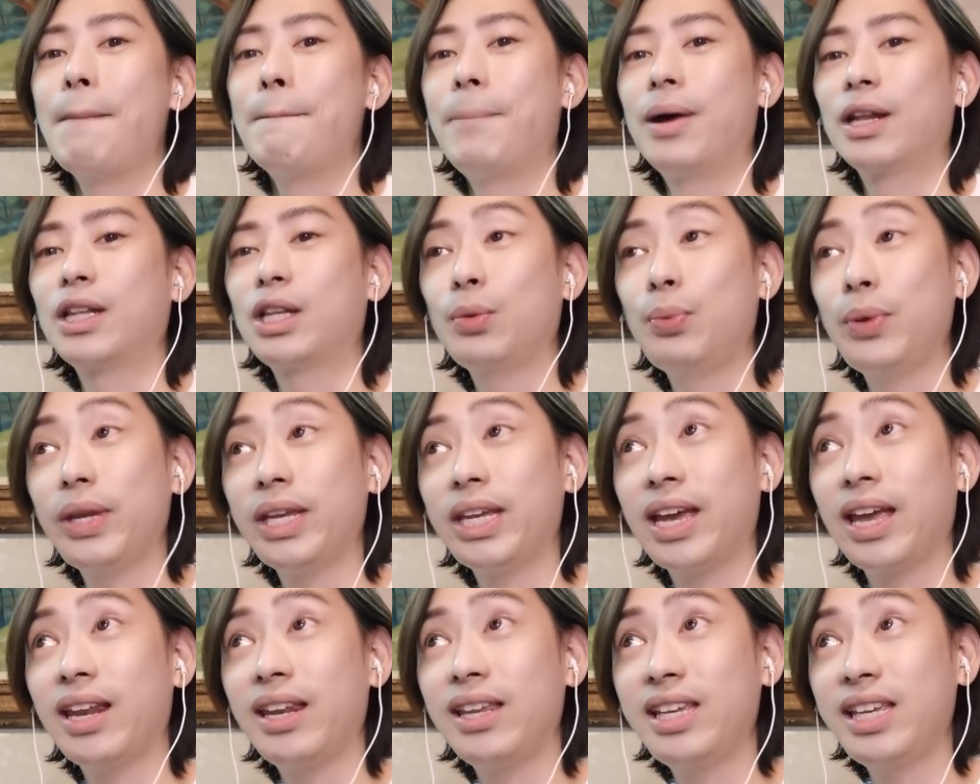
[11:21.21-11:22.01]
but
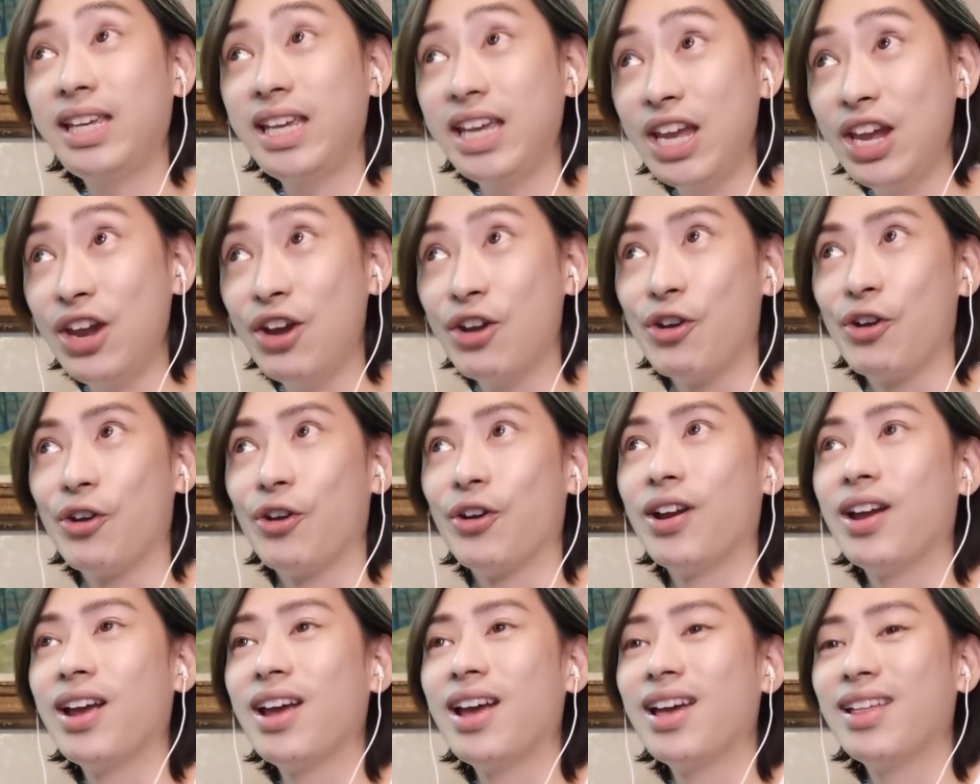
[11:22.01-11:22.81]
we can
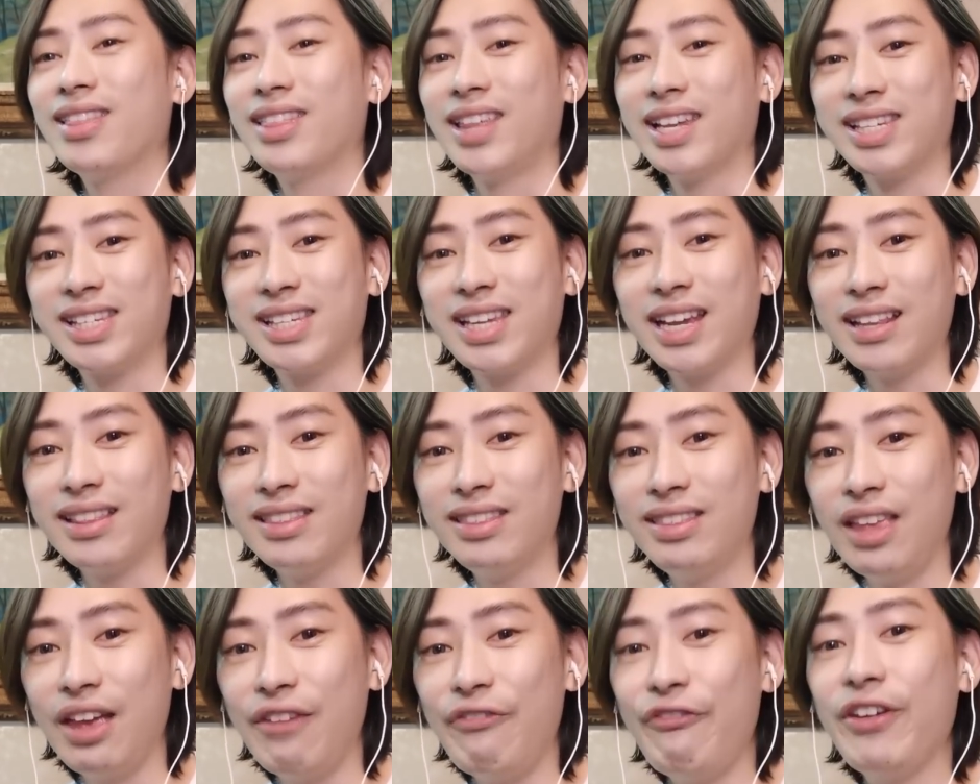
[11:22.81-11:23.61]
hear the
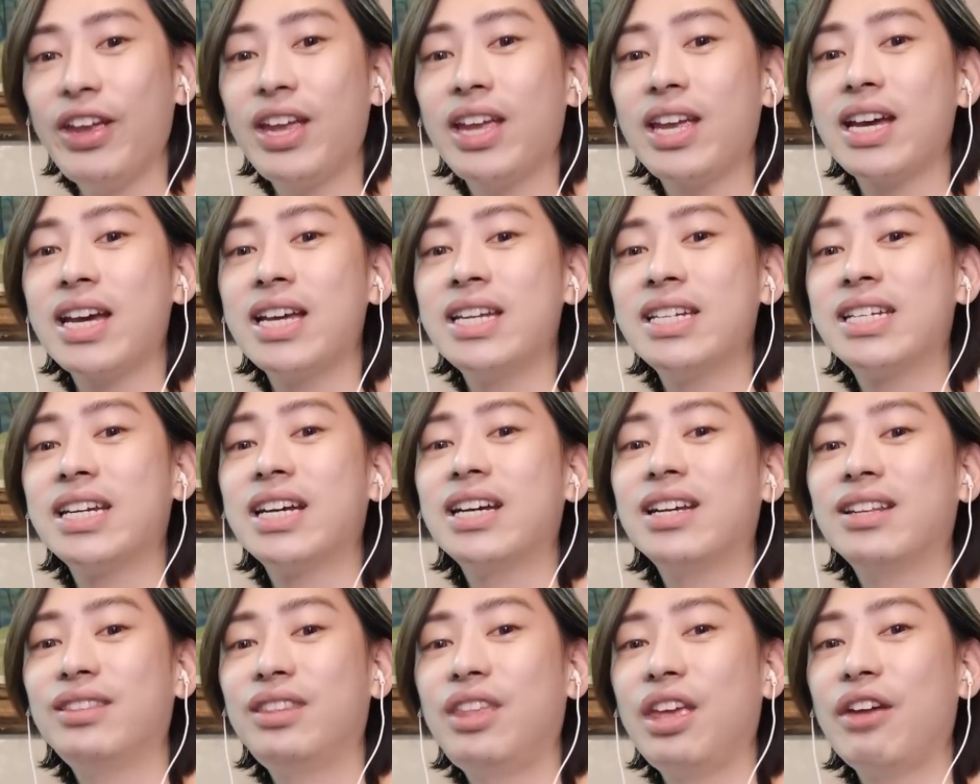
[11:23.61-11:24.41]

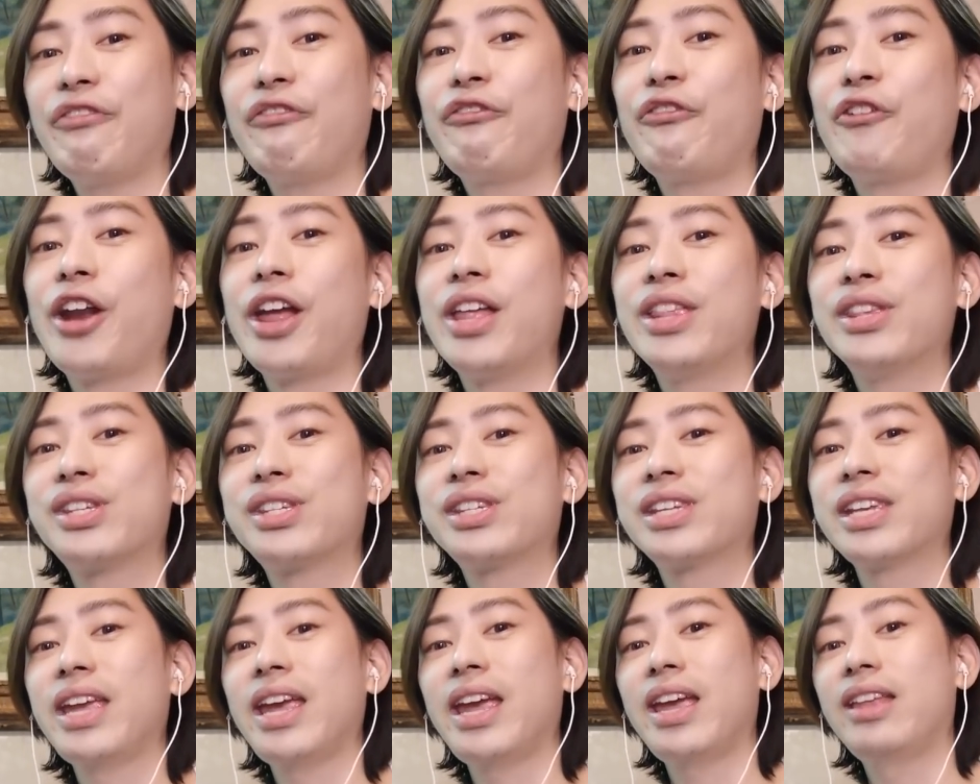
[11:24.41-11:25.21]
significant
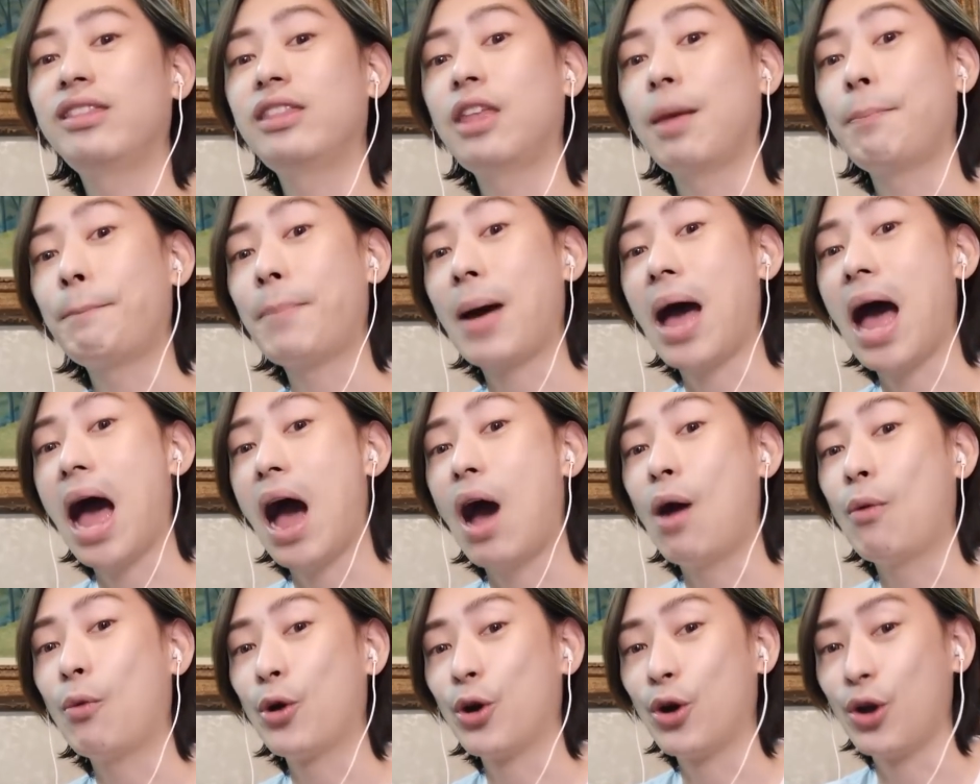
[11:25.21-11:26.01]
difference in the
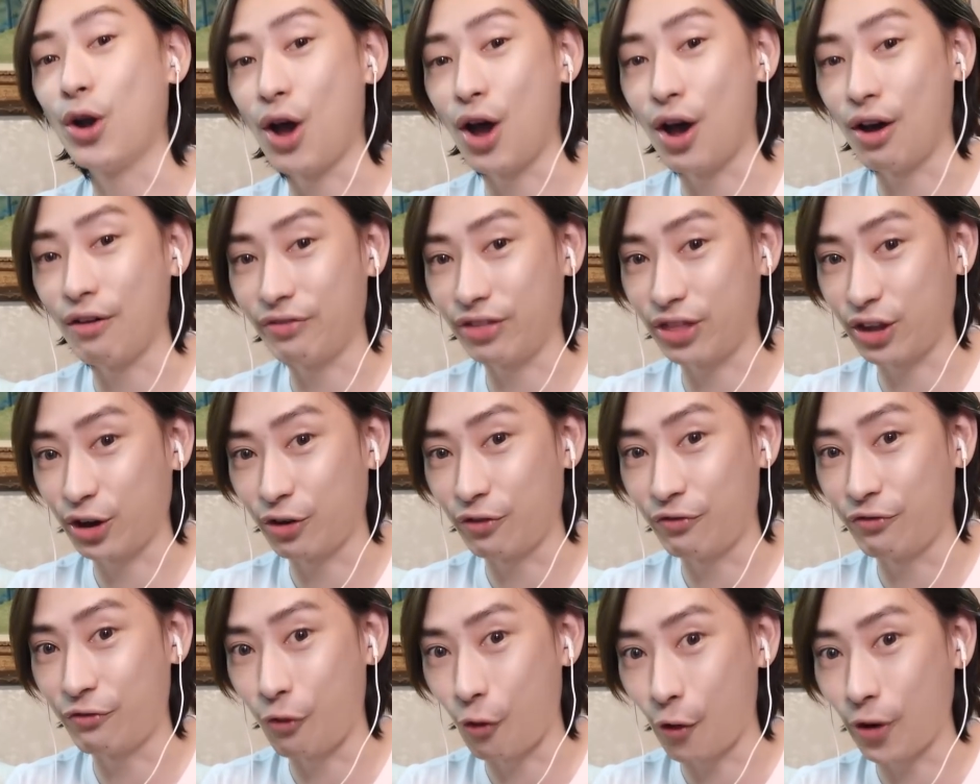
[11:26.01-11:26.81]
power of
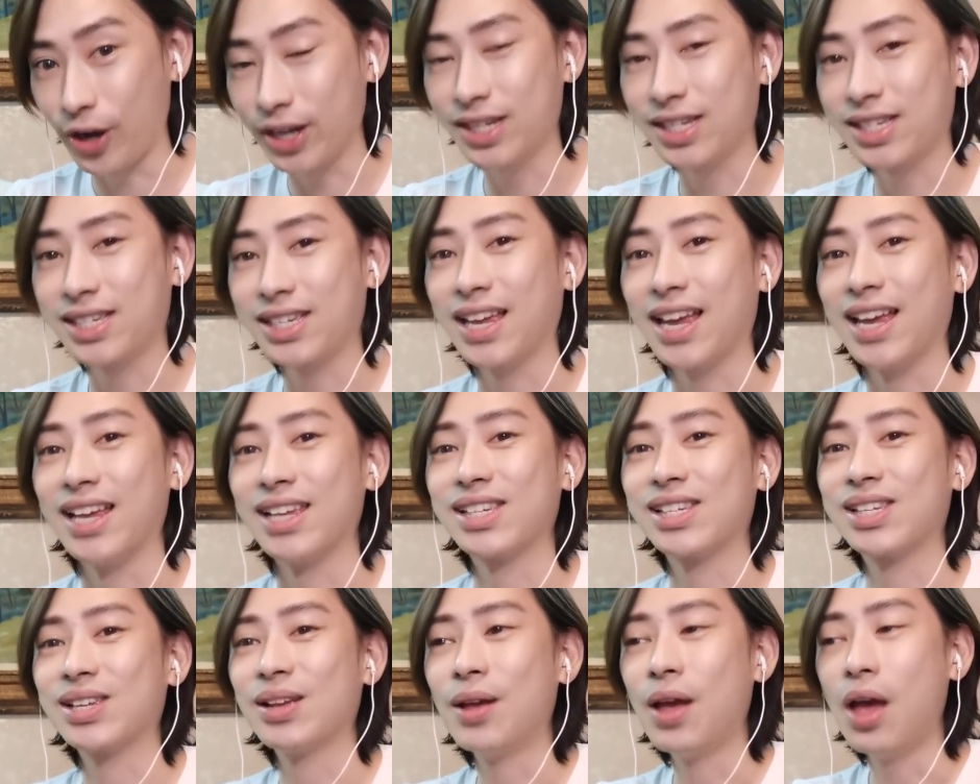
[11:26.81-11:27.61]
their
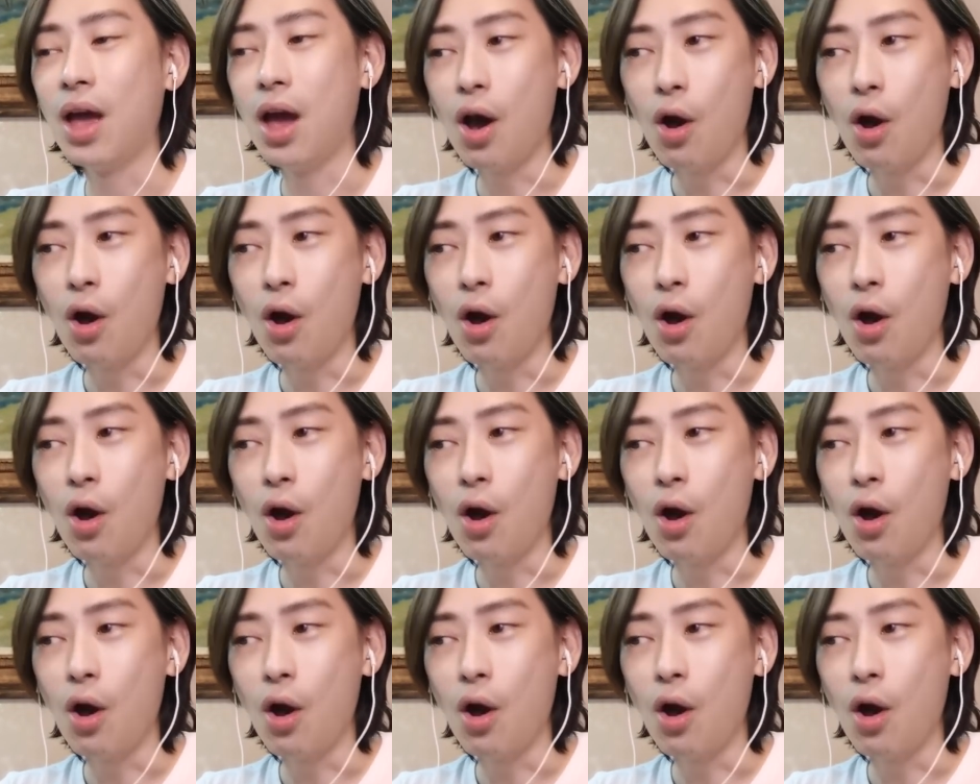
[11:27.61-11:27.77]
voices.